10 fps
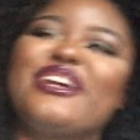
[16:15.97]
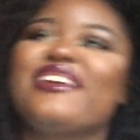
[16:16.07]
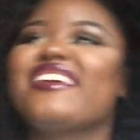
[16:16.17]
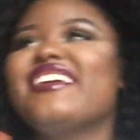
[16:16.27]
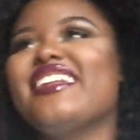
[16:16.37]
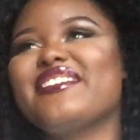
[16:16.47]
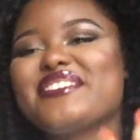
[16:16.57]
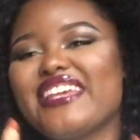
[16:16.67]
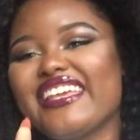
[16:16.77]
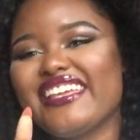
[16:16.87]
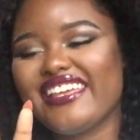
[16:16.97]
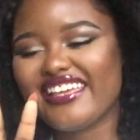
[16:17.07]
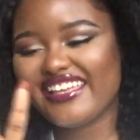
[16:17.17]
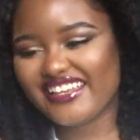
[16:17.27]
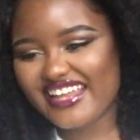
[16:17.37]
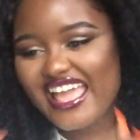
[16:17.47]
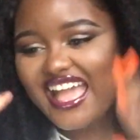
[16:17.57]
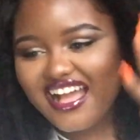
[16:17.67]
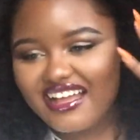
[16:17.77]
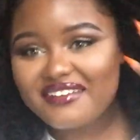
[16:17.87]
joking. I'm joking.
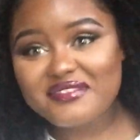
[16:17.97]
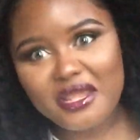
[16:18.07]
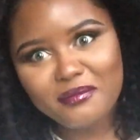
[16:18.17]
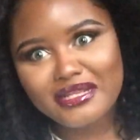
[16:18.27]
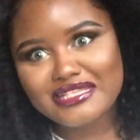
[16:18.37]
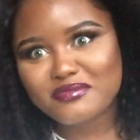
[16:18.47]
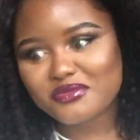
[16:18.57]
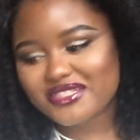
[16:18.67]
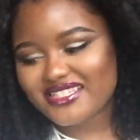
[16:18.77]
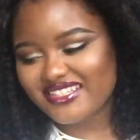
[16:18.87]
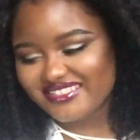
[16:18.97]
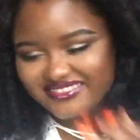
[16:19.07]
I don't play sports.